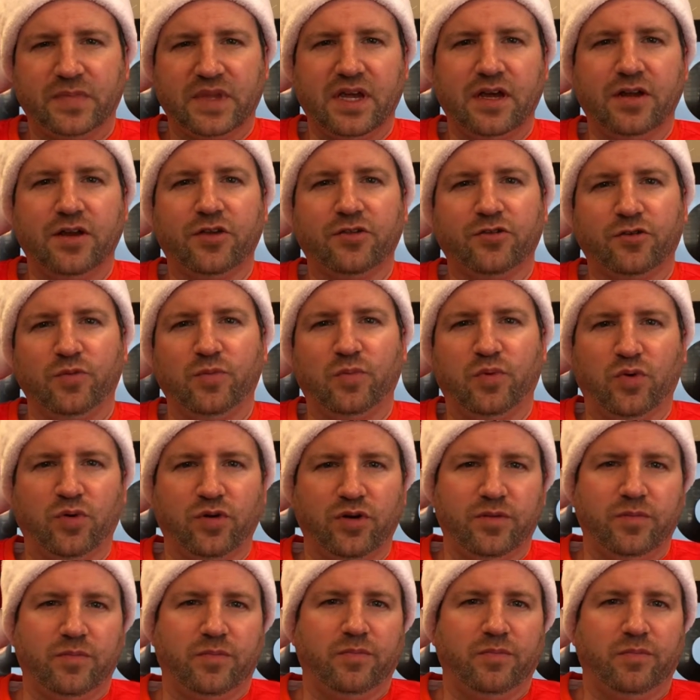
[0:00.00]
Another
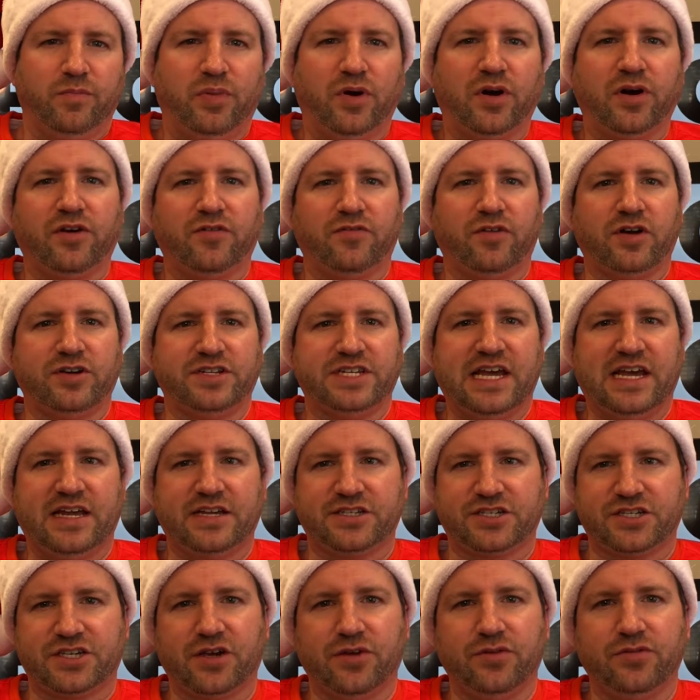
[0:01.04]
important part of our
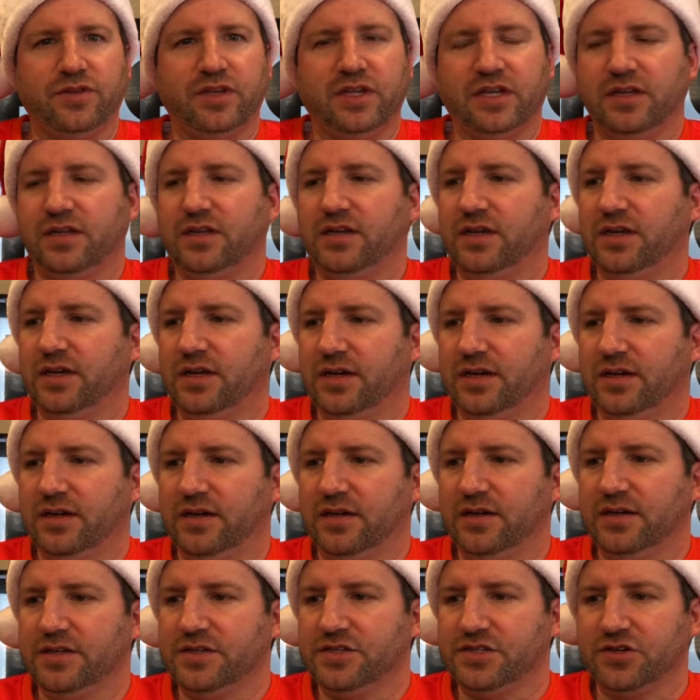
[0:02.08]
tax code that
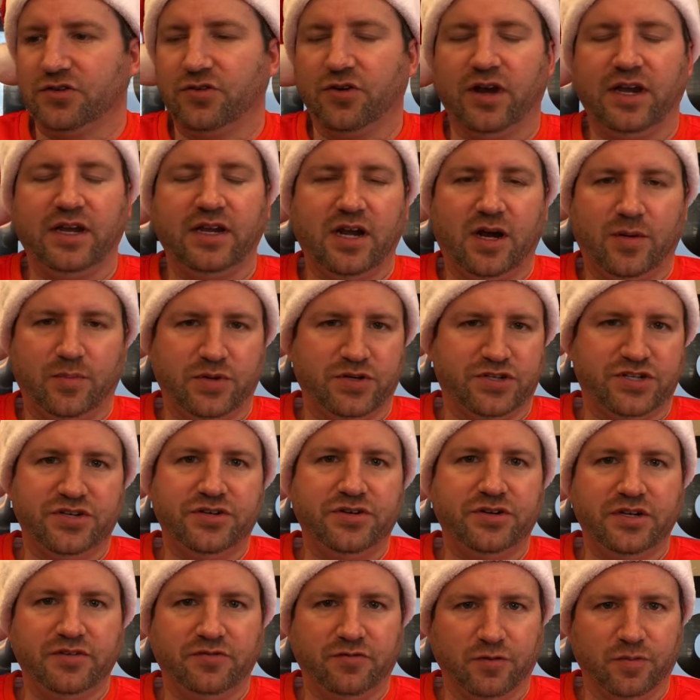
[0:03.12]
is a great
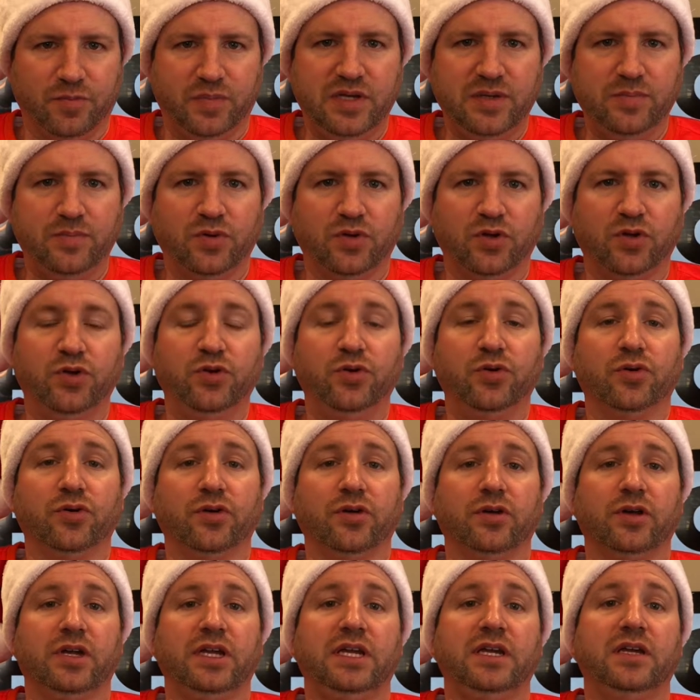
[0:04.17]
opportunity for people who
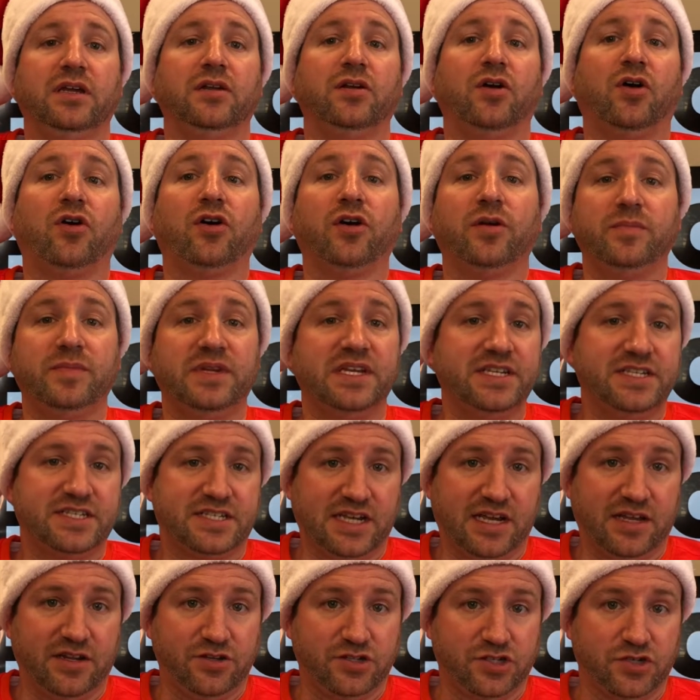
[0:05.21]
are in RMD
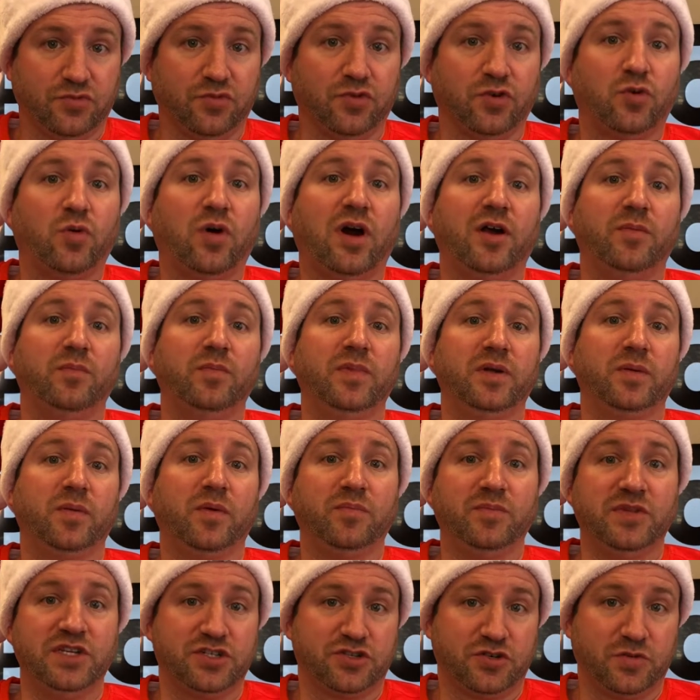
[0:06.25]
status or required minimum
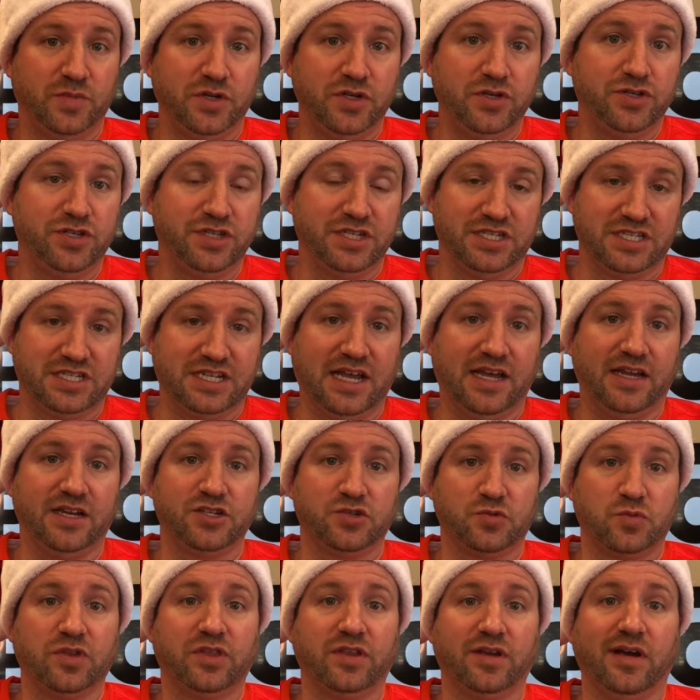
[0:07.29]
distribution status
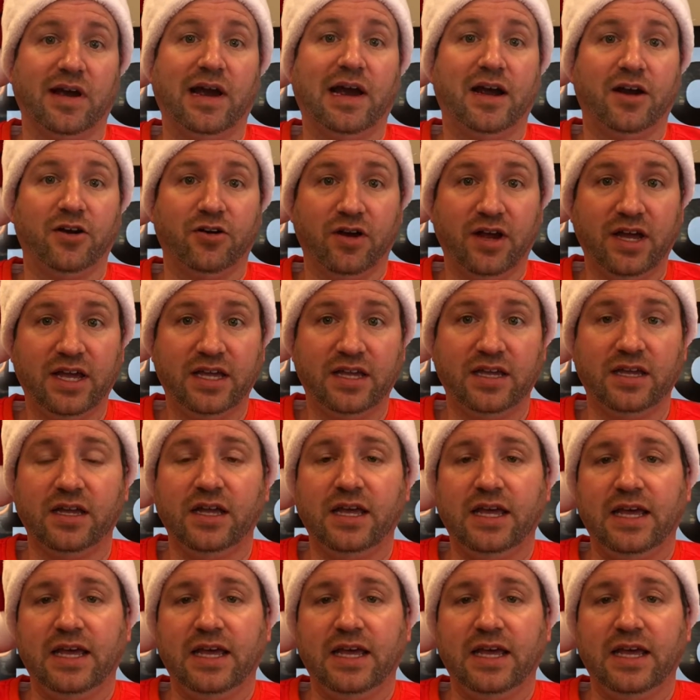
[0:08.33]
with their IRA